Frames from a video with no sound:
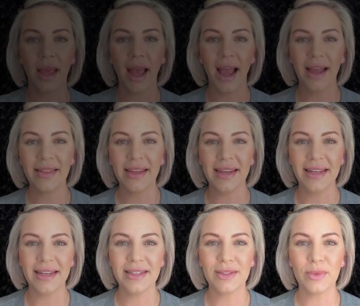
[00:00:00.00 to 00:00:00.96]
Hi
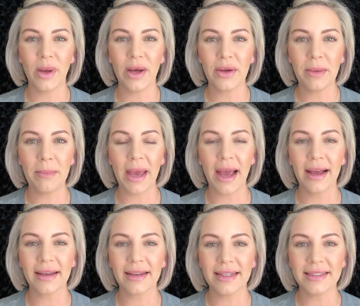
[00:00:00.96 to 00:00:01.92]
ladies, welcome
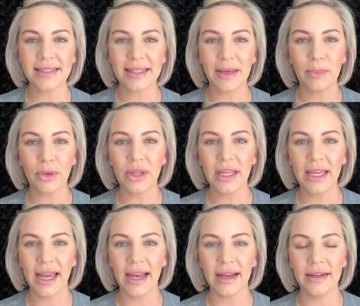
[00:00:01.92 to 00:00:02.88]
back. It's Kimberly
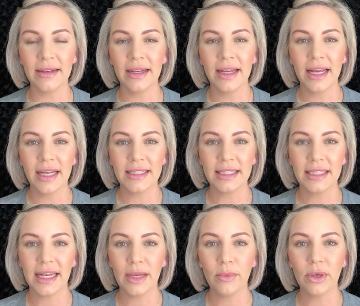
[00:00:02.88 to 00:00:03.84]
Ann.
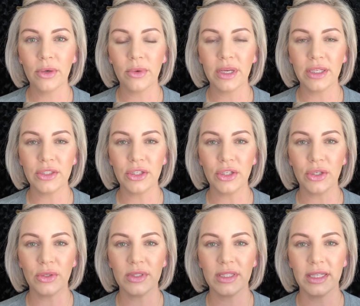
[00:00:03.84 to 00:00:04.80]
Today we're going to
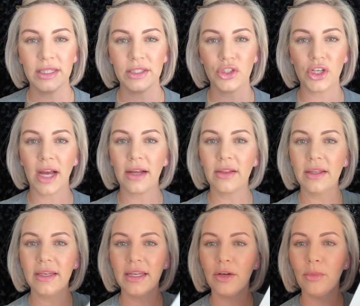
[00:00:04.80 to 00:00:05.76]
use this Jaclyn
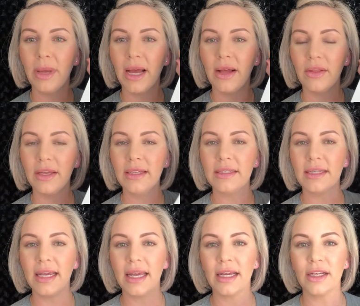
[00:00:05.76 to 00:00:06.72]
Hill palette
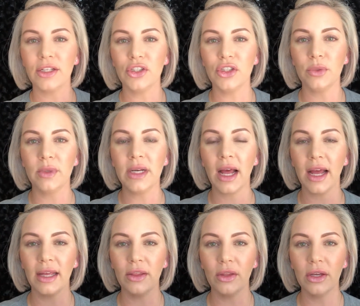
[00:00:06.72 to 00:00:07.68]
and do an
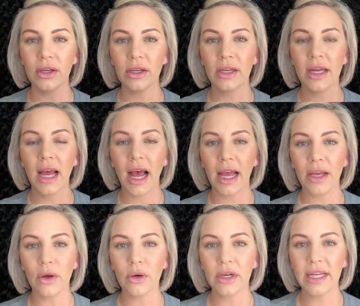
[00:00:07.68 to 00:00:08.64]
eye look. I
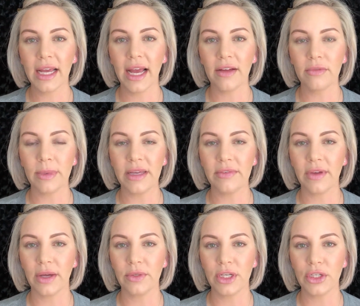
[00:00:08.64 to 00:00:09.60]
already have my
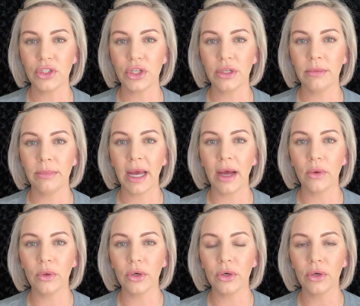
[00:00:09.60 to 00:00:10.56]
foundation,
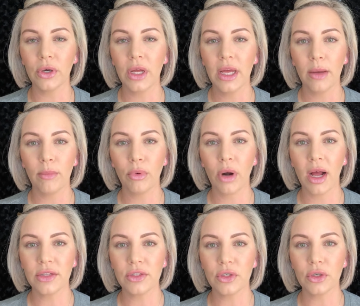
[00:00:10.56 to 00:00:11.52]
powder,
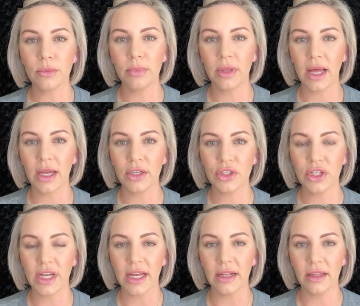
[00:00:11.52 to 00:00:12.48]
bronzer, blush,
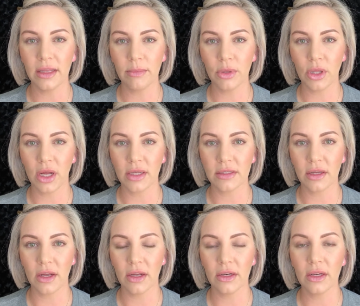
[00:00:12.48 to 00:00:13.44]
and lip gloss
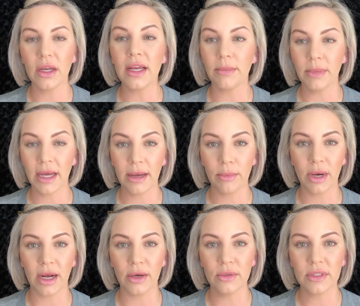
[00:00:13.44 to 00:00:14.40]
on and my
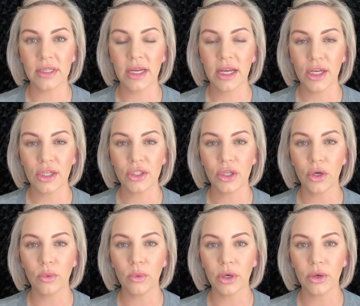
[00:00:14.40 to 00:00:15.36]
eyebrows. So
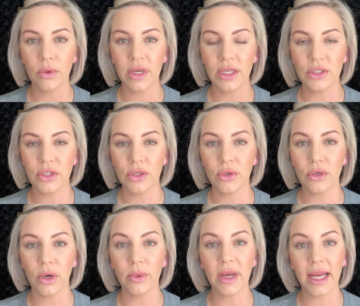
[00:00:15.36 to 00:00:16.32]
we're going to
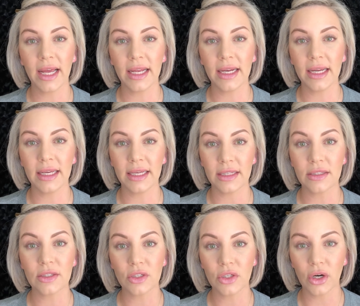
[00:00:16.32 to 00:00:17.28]
go ahead and get
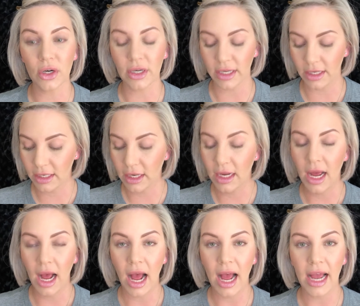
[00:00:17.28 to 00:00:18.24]
started.
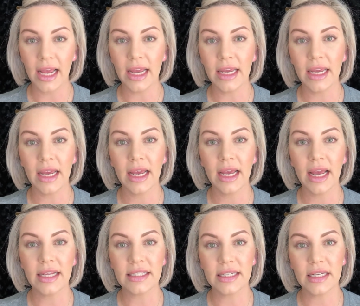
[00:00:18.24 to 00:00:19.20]
I
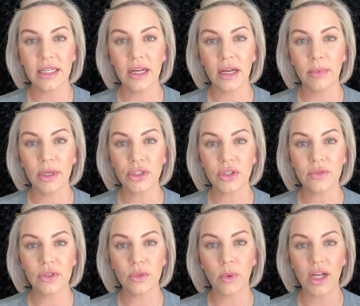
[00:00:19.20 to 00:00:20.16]
did a bunch of
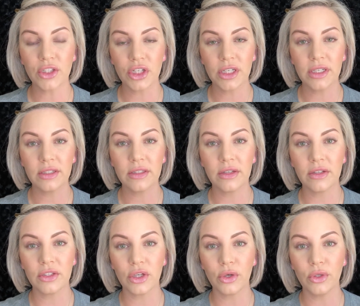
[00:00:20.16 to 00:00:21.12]
swatches
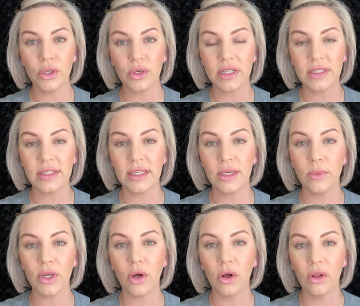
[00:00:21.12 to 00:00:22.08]
so you can see
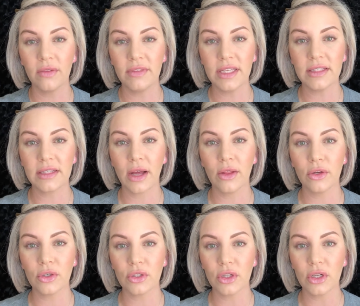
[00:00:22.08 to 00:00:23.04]
what all of these
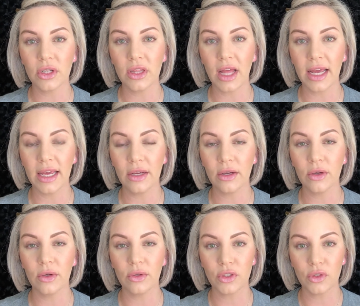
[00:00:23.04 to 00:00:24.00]
colors look like
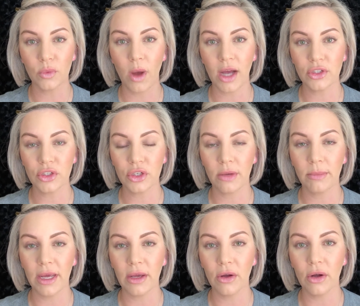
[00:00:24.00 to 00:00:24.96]
swatched on
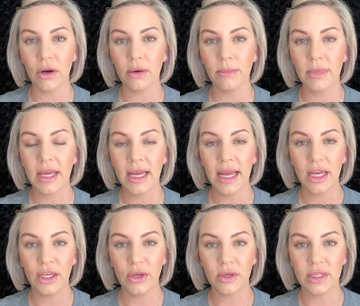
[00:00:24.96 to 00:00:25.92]
my arm.
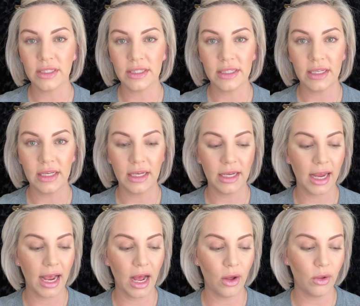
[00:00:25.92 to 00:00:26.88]
You can see
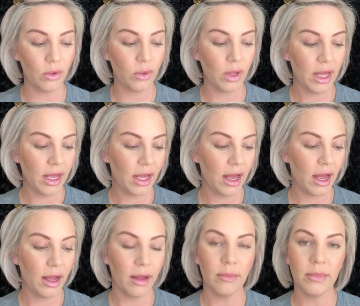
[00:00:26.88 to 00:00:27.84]
how
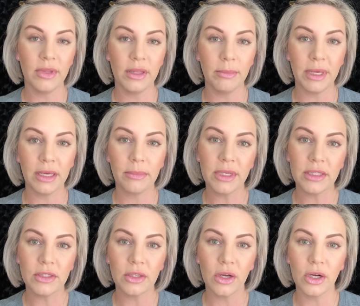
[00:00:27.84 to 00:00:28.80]
the
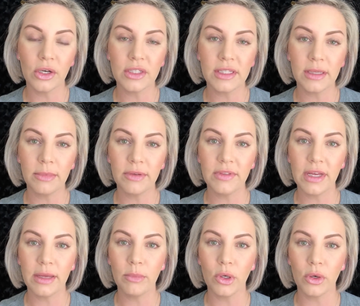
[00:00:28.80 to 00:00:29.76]
pigments are. Some of
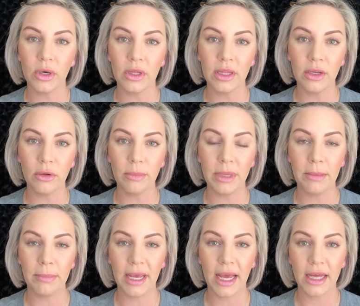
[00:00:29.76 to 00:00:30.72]
them are a little bit
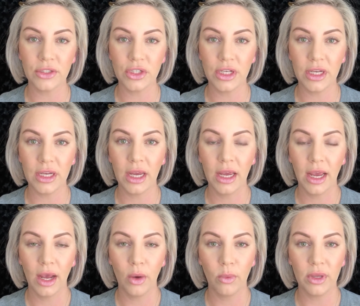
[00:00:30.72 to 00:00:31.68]
patchy
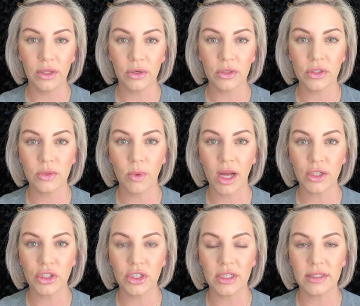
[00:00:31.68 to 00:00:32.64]
when they're
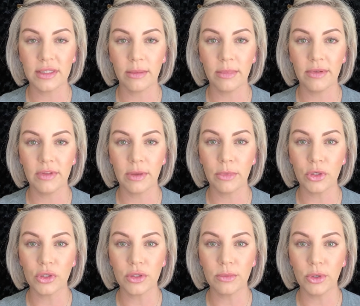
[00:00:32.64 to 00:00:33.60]
swatched and some of them are
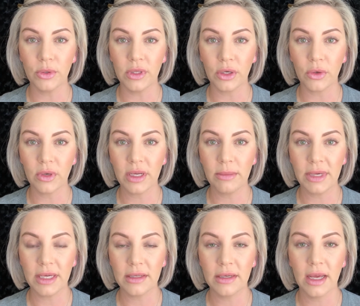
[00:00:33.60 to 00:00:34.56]
smooth and
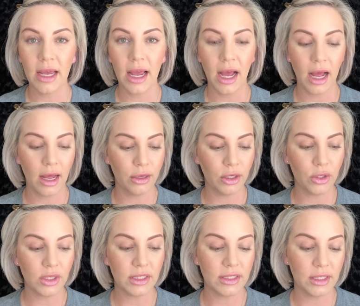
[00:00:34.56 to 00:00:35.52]
creamy. You
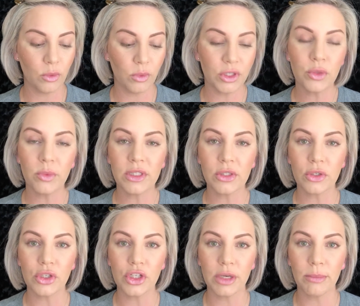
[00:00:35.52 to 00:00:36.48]
can see which ones are
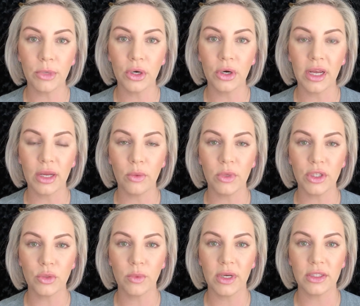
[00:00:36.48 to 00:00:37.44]
shimmer and
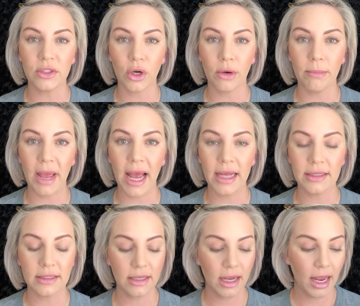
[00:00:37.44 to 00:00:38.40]
which ones are
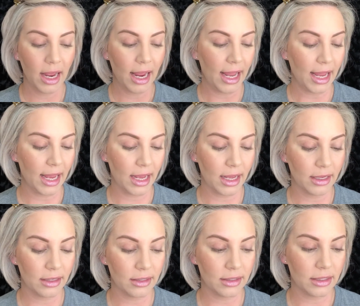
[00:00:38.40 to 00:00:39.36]
matte,
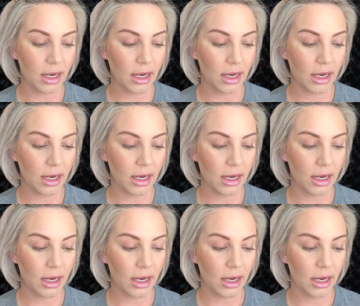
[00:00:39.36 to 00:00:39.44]
and